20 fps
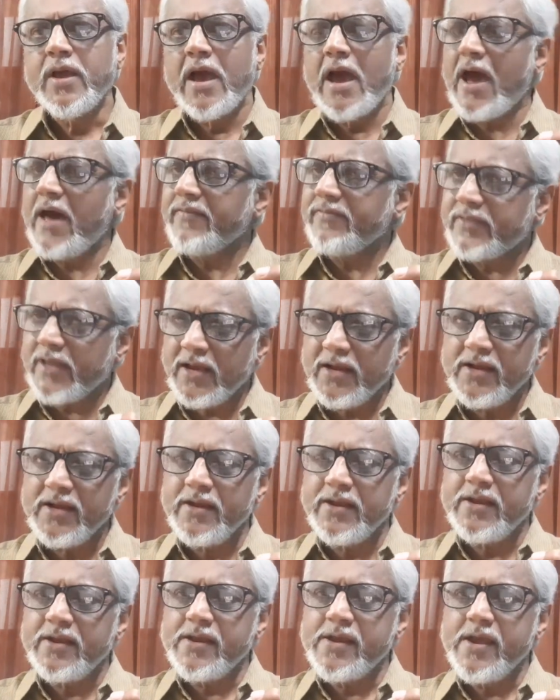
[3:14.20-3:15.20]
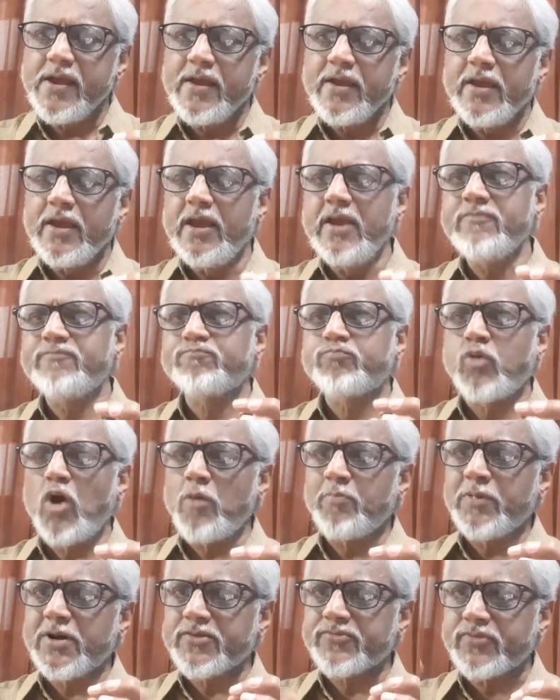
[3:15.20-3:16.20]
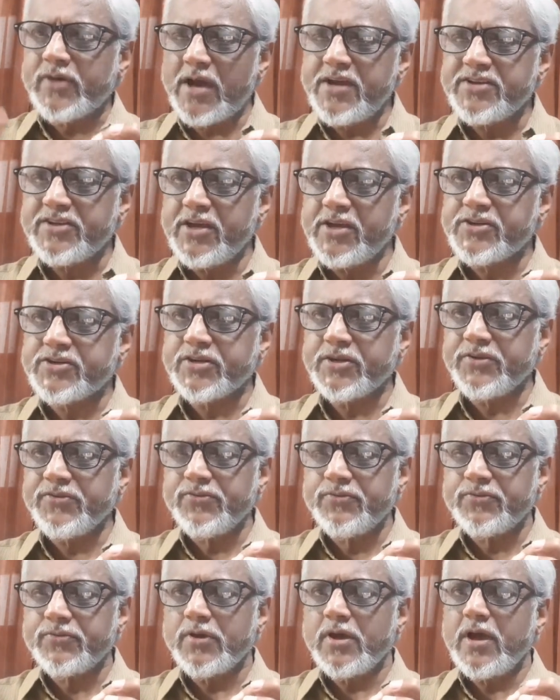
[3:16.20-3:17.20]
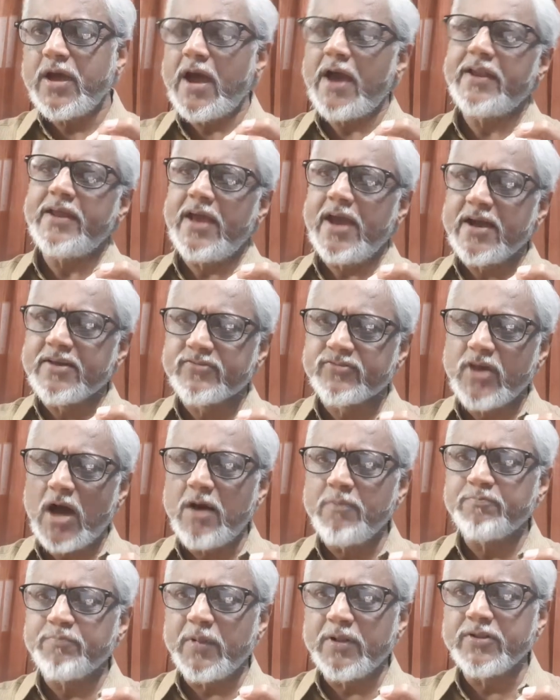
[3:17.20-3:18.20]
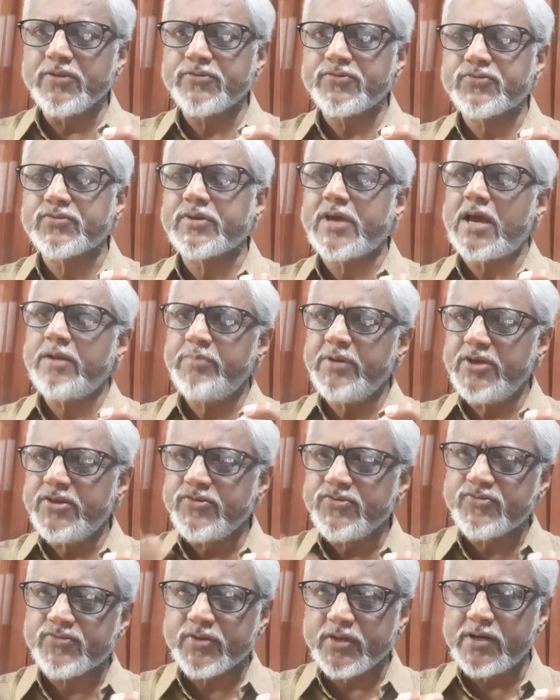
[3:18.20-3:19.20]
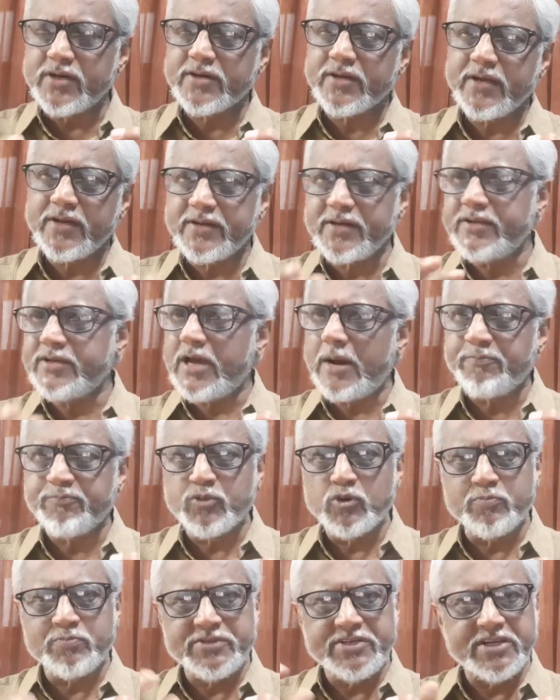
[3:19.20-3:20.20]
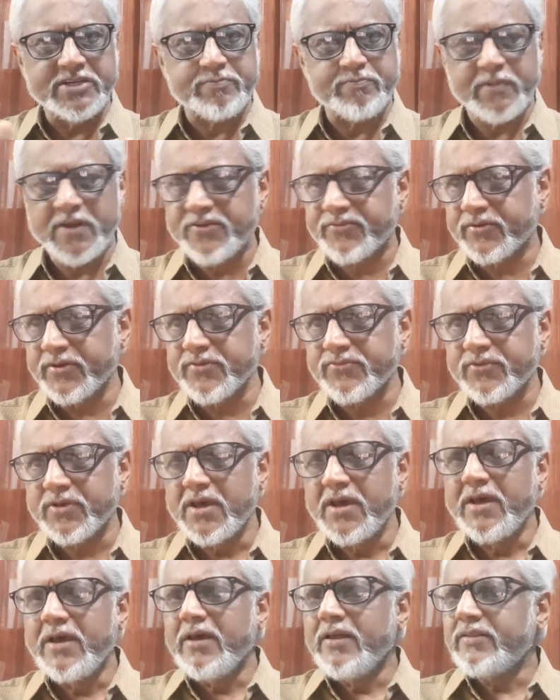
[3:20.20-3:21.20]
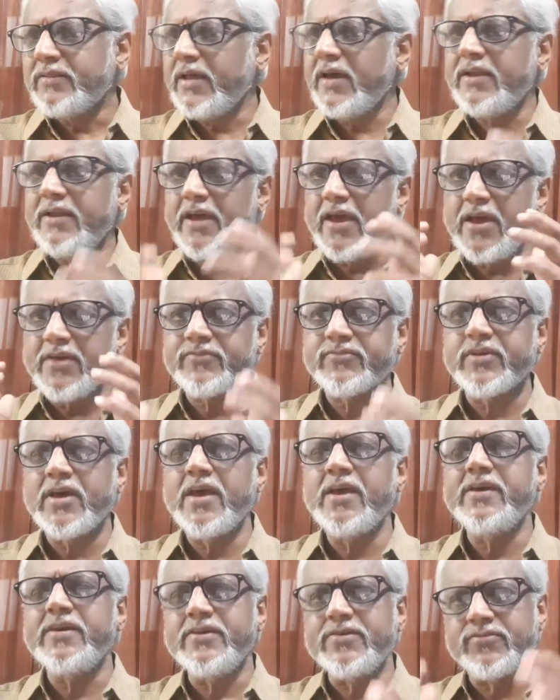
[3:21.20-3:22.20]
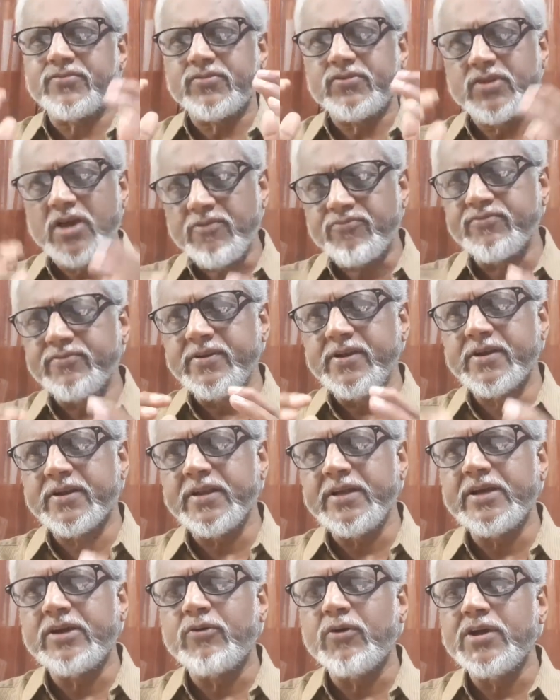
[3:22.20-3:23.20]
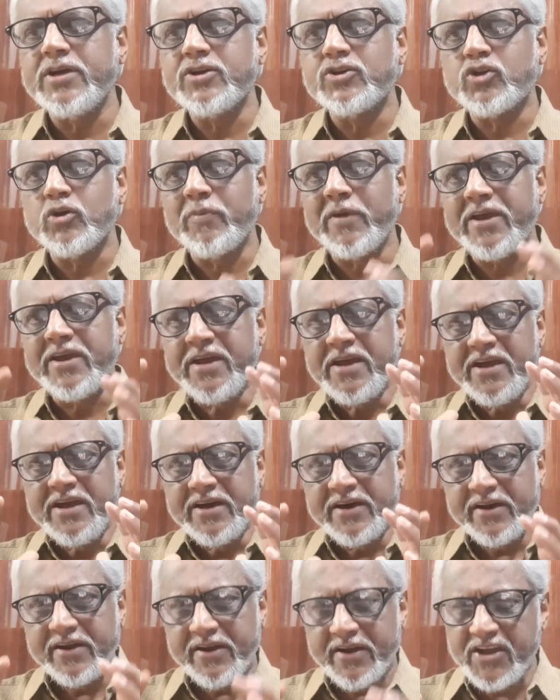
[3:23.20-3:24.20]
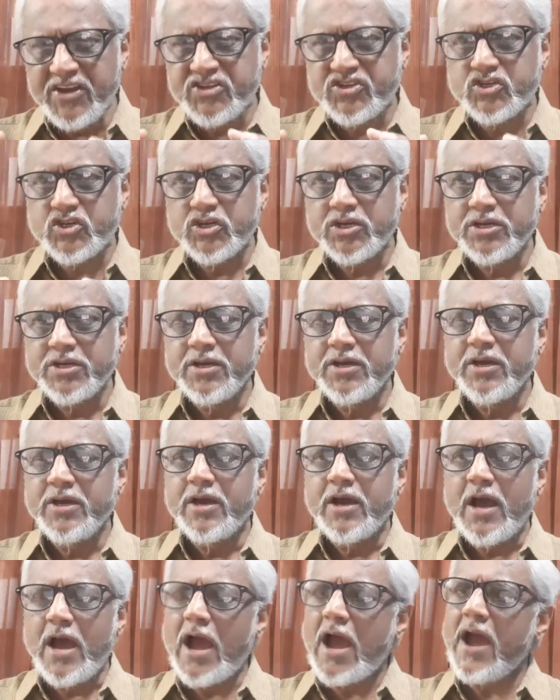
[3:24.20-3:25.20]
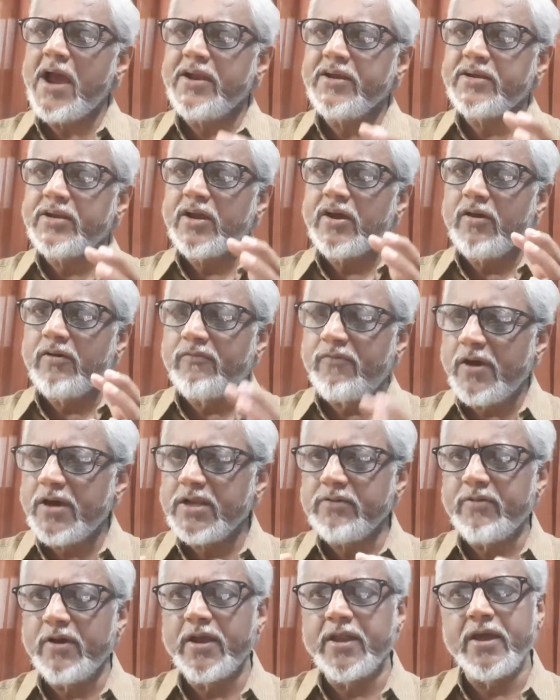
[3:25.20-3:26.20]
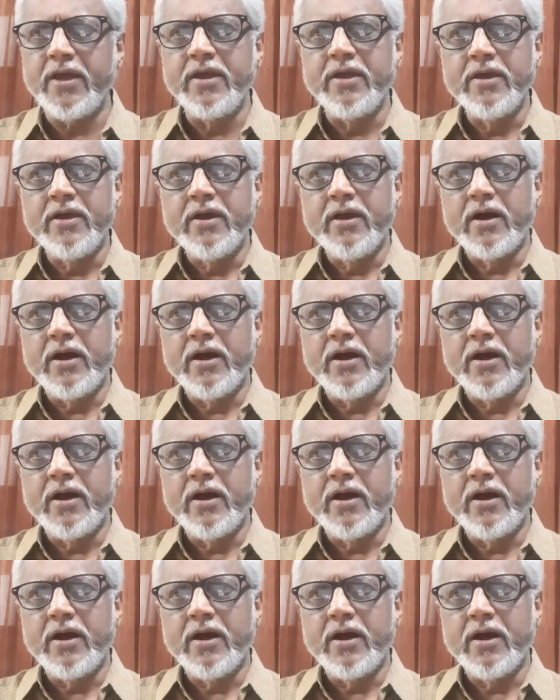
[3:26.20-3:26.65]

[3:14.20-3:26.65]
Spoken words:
And then if proper citations and examples can be inserted in appropriate places, then essay is definitely going to be rich and very, very